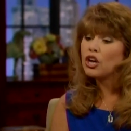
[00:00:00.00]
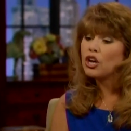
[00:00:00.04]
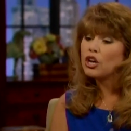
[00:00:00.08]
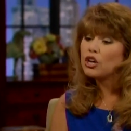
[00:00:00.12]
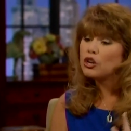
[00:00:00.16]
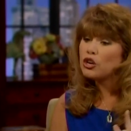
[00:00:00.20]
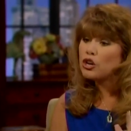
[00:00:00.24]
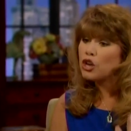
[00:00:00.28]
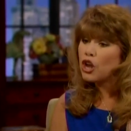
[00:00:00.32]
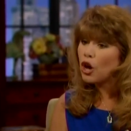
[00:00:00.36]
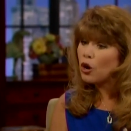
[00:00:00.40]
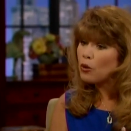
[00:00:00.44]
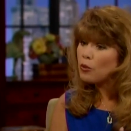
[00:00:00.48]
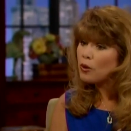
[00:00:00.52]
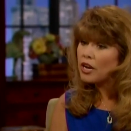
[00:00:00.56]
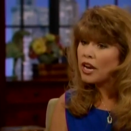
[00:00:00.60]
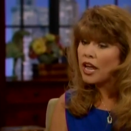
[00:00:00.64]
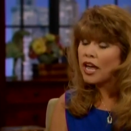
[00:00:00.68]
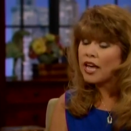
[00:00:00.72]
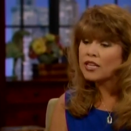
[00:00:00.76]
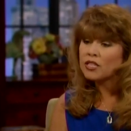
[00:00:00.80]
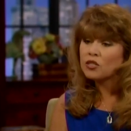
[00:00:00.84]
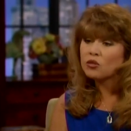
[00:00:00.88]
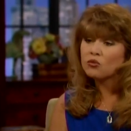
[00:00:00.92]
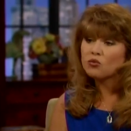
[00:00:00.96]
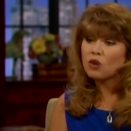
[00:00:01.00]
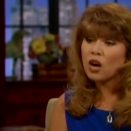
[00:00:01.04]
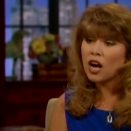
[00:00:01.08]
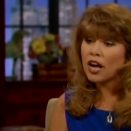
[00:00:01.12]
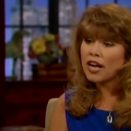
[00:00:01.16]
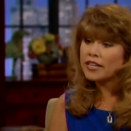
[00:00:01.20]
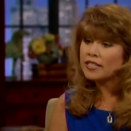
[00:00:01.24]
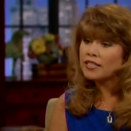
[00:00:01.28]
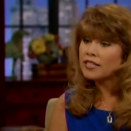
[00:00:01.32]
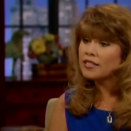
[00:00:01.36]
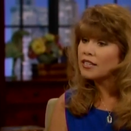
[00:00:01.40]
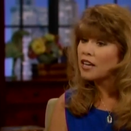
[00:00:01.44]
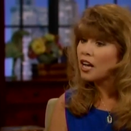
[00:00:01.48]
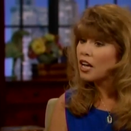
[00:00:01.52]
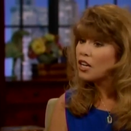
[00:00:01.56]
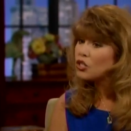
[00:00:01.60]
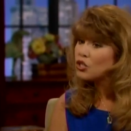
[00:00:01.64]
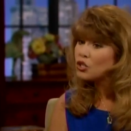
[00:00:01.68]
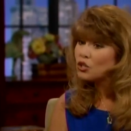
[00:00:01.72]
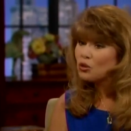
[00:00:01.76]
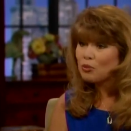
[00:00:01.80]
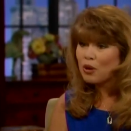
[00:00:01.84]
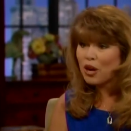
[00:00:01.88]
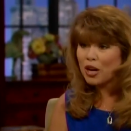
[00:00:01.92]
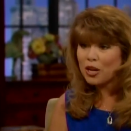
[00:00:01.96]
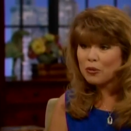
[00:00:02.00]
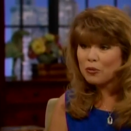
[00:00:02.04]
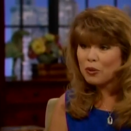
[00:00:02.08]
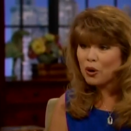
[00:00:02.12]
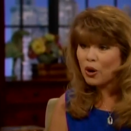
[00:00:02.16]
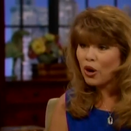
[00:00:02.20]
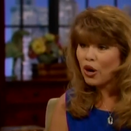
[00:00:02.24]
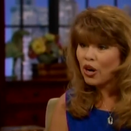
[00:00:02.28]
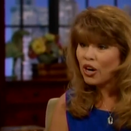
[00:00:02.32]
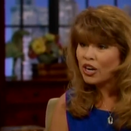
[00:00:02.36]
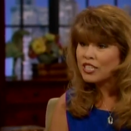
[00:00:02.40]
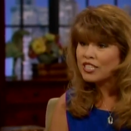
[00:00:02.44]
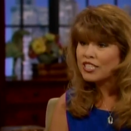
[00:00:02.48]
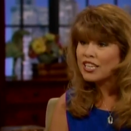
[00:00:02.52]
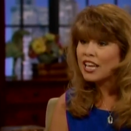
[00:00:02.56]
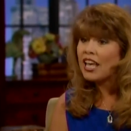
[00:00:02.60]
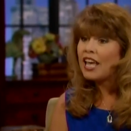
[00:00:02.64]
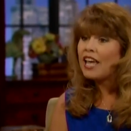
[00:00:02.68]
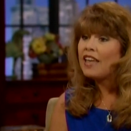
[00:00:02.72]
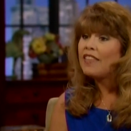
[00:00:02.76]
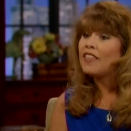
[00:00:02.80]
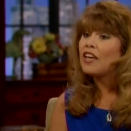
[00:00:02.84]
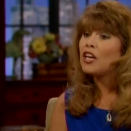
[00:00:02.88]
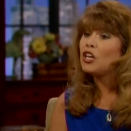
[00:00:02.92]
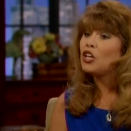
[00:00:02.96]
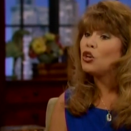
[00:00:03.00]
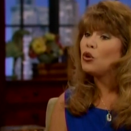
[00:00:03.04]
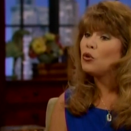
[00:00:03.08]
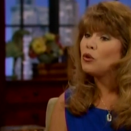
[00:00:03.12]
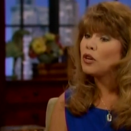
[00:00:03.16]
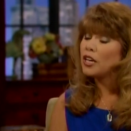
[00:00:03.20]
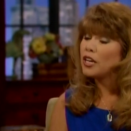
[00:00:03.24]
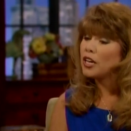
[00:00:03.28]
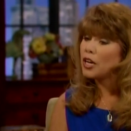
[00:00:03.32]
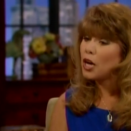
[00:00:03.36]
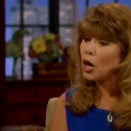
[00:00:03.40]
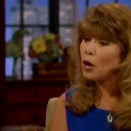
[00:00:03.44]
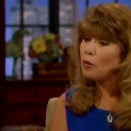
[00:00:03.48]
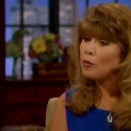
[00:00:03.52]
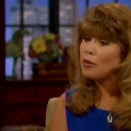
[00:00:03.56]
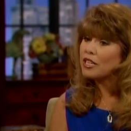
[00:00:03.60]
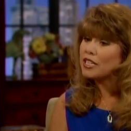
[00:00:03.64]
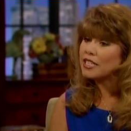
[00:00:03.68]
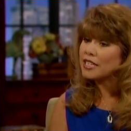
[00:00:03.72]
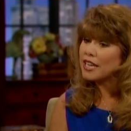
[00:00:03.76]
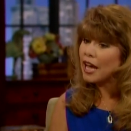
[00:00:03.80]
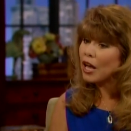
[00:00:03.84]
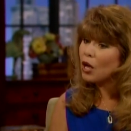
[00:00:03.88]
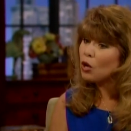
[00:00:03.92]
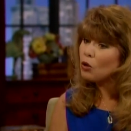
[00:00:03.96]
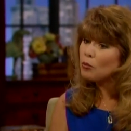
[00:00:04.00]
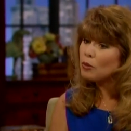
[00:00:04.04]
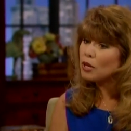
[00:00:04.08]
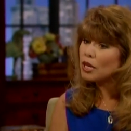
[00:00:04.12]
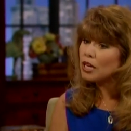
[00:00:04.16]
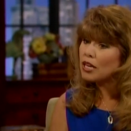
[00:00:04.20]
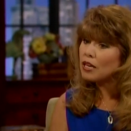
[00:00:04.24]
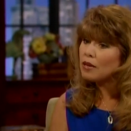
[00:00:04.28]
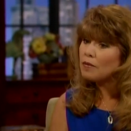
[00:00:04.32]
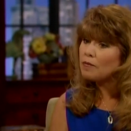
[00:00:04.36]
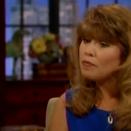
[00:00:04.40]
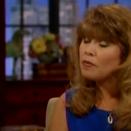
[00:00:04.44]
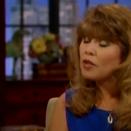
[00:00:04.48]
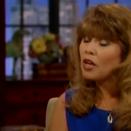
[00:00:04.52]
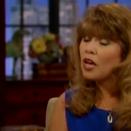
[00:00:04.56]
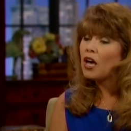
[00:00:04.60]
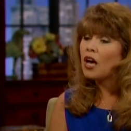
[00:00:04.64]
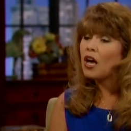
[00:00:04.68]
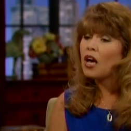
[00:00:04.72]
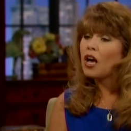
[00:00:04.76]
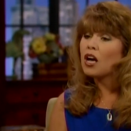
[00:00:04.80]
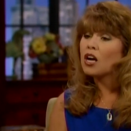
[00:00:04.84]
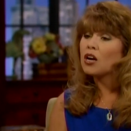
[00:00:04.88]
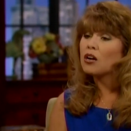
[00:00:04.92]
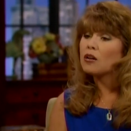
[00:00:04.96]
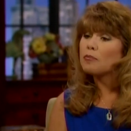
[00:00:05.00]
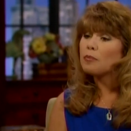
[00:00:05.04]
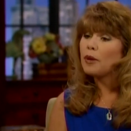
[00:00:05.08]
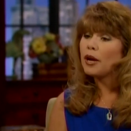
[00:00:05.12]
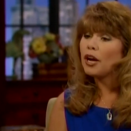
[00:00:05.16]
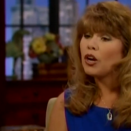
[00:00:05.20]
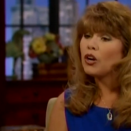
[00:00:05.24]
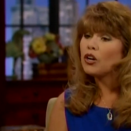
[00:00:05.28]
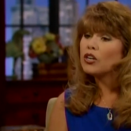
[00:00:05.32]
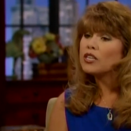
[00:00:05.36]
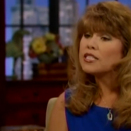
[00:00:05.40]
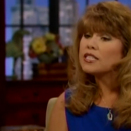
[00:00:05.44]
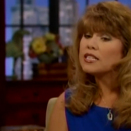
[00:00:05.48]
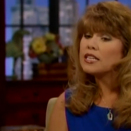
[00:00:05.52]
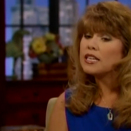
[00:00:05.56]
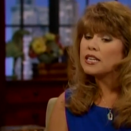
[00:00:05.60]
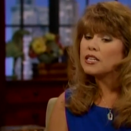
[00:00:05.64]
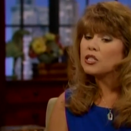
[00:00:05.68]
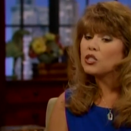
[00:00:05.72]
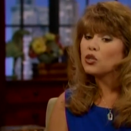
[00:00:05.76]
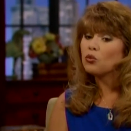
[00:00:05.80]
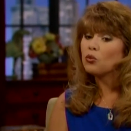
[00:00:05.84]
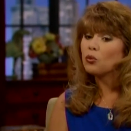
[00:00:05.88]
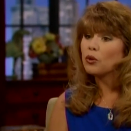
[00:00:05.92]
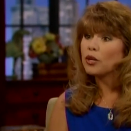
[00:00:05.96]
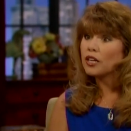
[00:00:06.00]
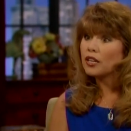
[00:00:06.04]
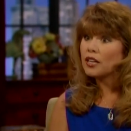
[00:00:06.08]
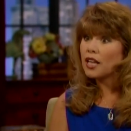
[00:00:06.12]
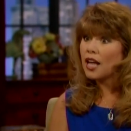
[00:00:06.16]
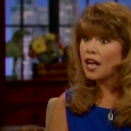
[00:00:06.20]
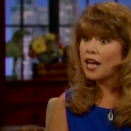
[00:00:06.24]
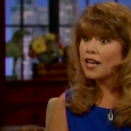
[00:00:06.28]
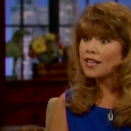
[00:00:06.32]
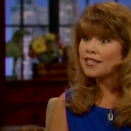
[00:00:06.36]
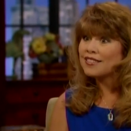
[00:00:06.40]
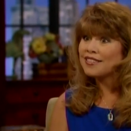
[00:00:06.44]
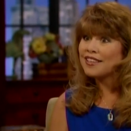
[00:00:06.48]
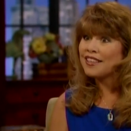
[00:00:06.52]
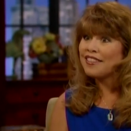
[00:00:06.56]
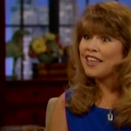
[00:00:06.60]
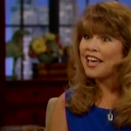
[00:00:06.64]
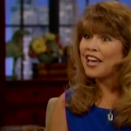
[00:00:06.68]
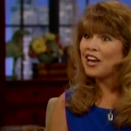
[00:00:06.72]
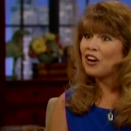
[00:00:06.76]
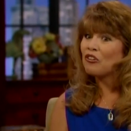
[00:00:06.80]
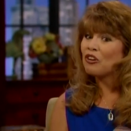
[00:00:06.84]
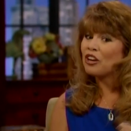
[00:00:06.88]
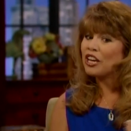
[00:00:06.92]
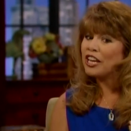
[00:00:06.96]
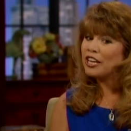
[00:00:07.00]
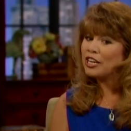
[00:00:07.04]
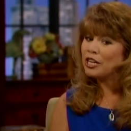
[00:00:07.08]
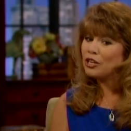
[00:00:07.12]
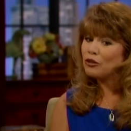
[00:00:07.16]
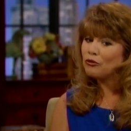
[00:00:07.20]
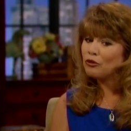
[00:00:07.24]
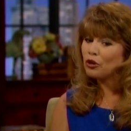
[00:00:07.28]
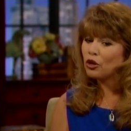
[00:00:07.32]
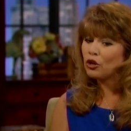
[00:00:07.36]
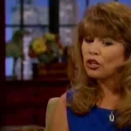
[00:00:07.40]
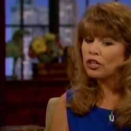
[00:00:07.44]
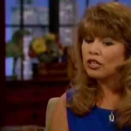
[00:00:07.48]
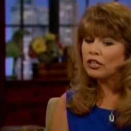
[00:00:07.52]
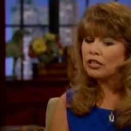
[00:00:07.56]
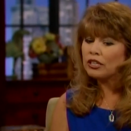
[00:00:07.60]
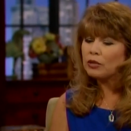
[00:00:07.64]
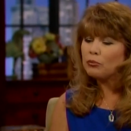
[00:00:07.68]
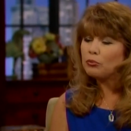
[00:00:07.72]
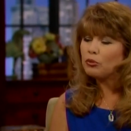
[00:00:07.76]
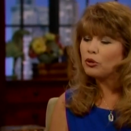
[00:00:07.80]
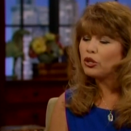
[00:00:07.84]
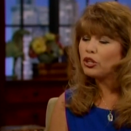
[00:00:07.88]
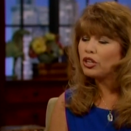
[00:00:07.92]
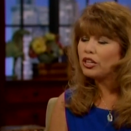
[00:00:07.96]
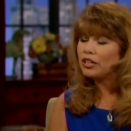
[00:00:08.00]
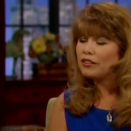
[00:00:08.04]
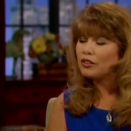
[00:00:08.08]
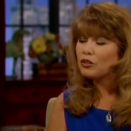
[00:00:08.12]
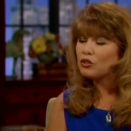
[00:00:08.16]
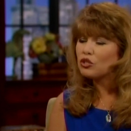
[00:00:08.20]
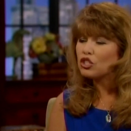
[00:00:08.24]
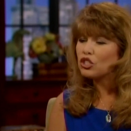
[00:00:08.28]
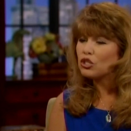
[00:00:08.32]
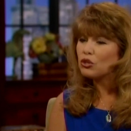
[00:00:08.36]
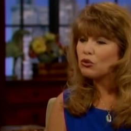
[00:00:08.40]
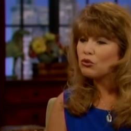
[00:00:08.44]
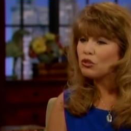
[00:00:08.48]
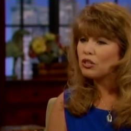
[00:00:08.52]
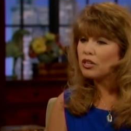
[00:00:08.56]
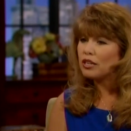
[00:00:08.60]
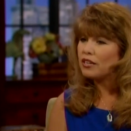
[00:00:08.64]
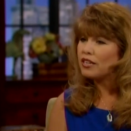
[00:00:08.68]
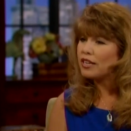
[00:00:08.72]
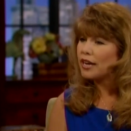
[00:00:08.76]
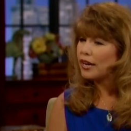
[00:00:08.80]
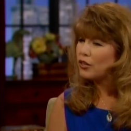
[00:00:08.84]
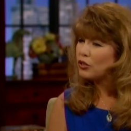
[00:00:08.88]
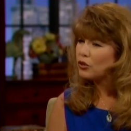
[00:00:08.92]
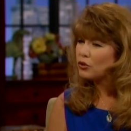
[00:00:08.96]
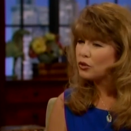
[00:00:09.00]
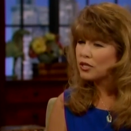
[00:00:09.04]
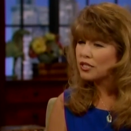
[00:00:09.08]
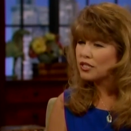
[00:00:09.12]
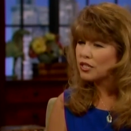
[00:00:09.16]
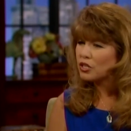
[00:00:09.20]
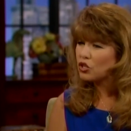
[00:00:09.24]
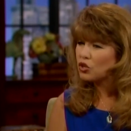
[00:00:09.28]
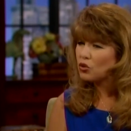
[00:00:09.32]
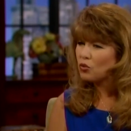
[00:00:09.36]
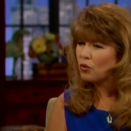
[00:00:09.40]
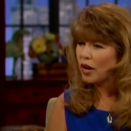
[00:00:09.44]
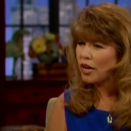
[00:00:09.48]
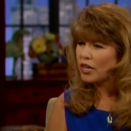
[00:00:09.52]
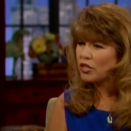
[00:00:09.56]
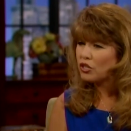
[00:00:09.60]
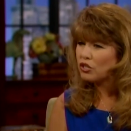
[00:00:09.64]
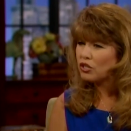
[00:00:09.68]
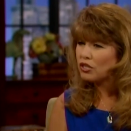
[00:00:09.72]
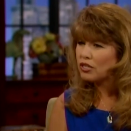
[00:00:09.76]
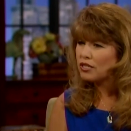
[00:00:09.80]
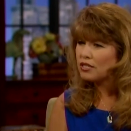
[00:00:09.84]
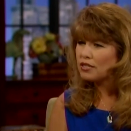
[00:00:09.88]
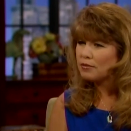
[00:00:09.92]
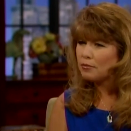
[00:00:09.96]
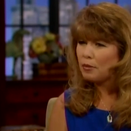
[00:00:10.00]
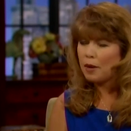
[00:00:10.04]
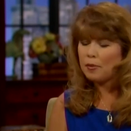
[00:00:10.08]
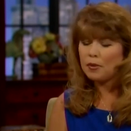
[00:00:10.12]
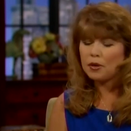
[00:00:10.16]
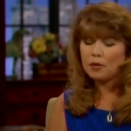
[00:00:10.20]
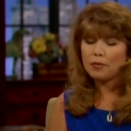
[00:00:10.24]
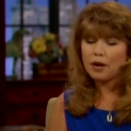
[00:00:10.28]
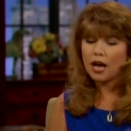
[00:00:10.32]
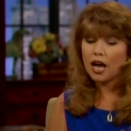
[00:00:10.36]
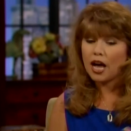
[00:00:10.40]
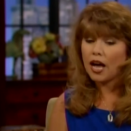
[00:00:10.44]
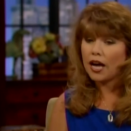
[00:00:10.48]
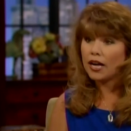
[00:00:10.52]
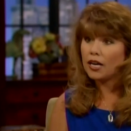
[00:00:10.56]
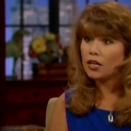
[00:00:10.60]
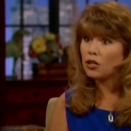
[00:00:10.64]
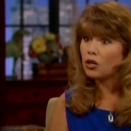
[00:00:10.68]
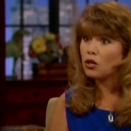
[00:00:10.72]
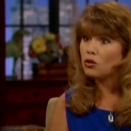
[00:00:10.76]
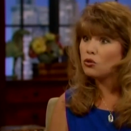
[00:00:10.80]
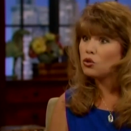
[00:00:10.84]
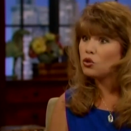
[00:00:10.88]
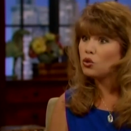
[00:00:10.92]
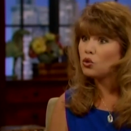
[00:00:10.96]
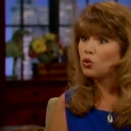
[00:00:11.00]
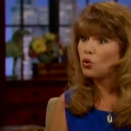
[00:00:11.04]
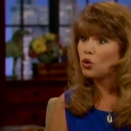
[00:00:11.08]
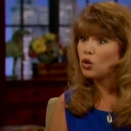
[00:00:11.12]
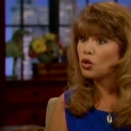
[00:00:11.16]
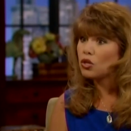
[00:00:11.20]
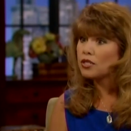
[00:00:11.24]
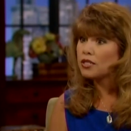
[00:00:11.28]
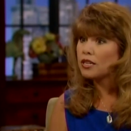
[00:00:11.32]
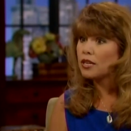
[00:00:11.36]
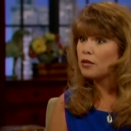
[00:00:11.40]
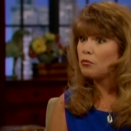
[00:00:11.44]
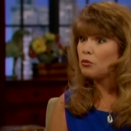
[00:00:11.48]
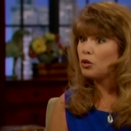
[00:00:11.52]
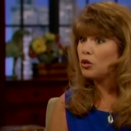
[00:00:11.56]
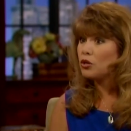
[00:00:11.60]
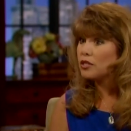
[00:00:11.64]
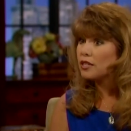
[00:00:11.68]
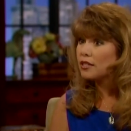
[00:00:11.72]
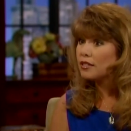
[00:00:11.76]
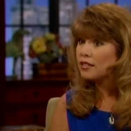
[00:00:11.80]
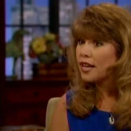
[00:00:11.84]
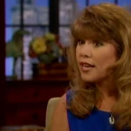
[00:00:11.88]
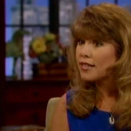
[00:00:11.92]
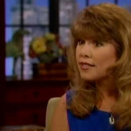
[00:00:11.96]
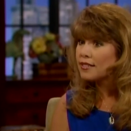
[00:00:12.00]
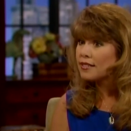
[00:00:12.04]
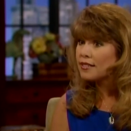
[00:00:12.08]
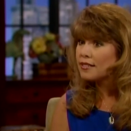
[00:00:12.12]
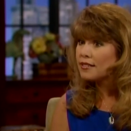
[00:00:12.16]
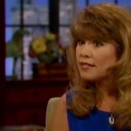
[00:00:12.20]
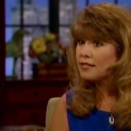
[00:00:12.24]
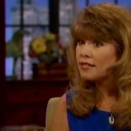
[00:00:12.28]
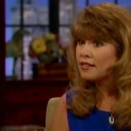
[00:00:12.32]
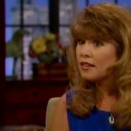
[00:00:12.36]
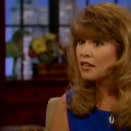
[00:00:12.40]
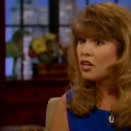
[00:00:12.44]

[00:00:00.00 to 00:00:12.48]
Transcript: no one has a right to touch your body parts, that you can come and tell me. Parents need to realize that they are inadvertently putting their children in dangerous situations, maybe behind closed doors in music lessons.